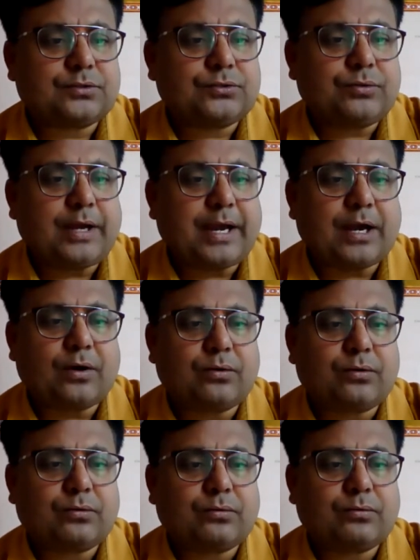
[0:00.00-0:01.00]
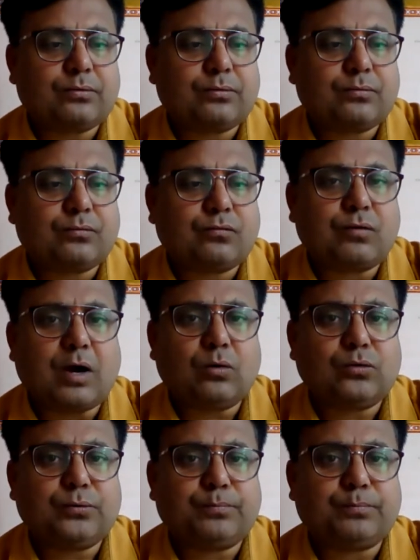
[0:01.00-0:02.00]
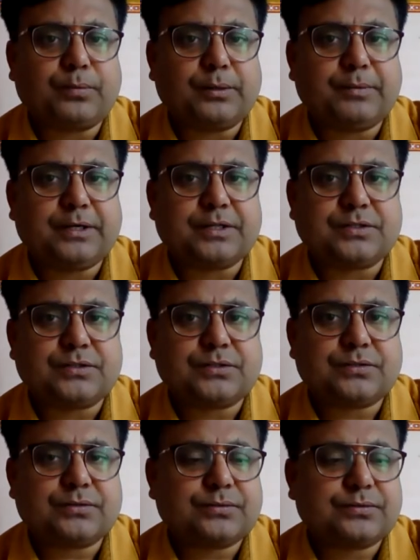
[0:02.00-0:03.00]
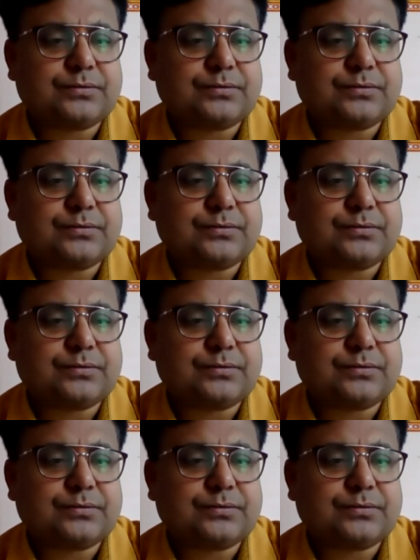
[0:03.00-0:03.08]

to have found permanence